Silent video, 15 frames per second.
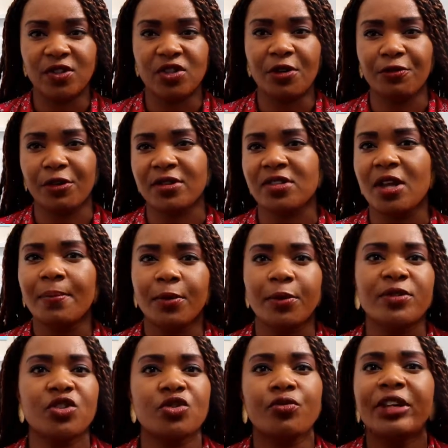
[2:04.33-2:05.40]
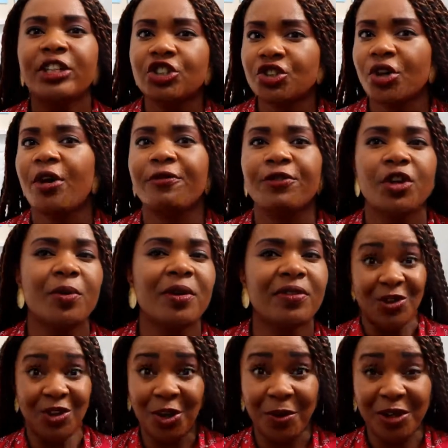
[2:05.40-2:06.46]
So for example, a screenshot of you
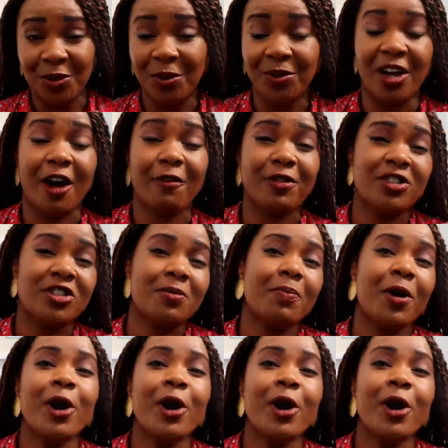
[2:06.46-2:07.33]
and, you know, when you're in the Huffington